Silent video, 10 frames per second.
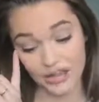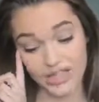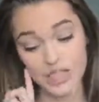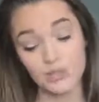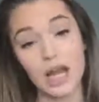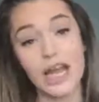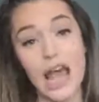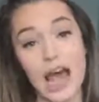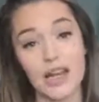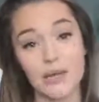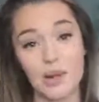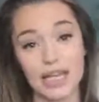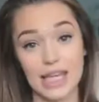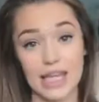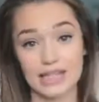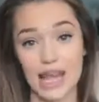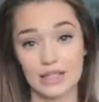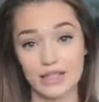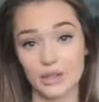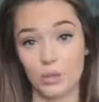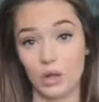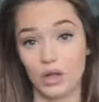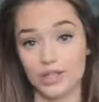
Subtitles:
this is what I had in my kit at school,